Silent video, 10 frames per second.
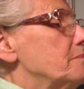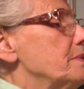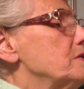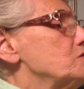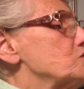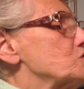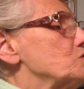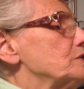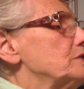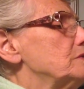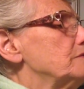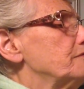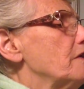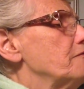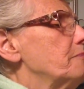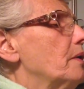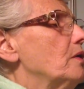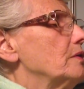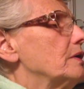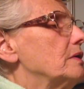Biggest stood the fluff
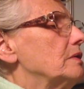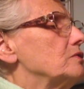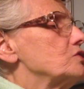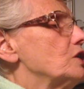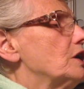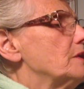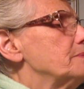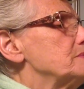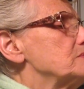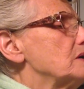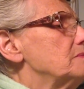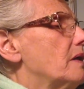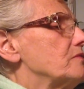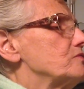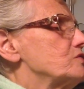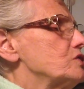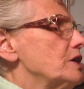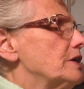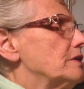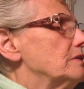ball in a jar beside Mother's
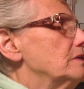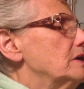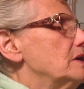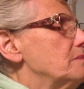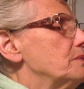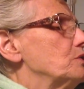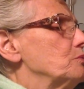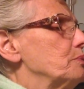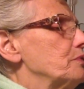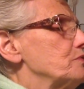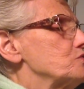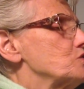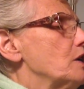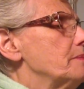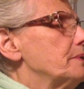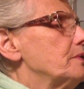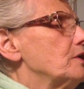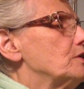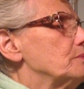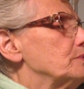chair. Middle put the strawberry
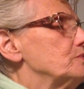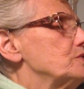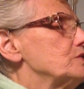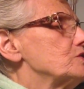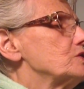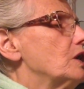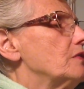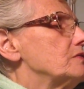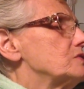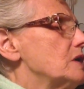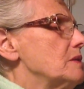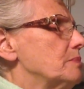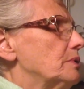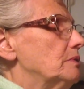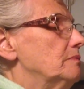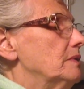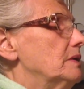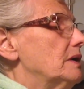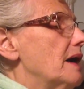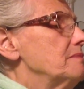on a blue dish on the table.
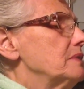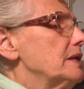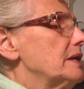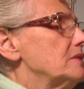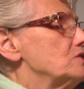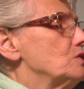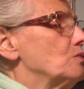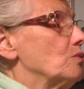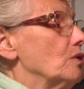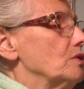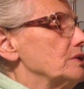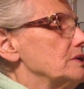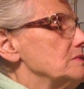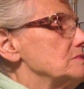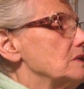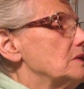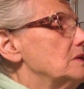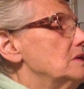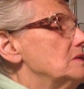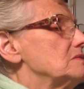I'm glad I didn't roll it, he said.
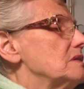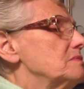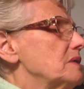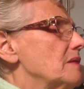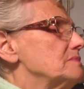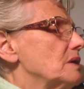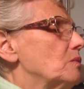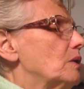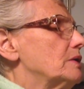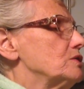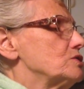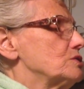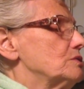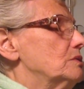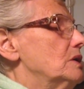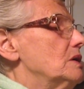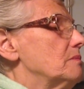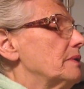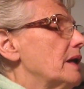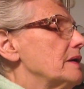Sometimes I wanted to,
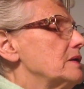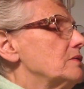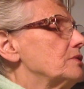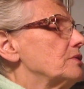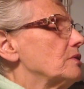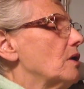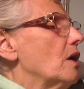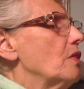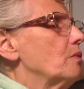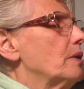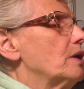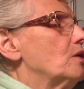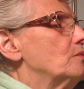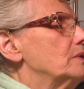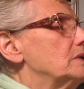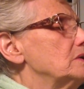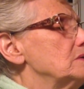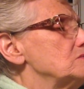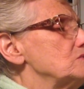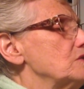but I carried it all the way home, and it
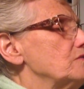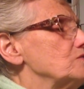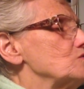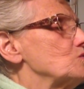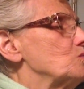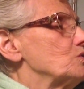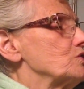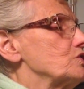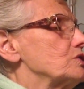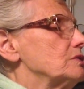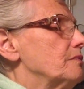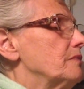isn't even squished."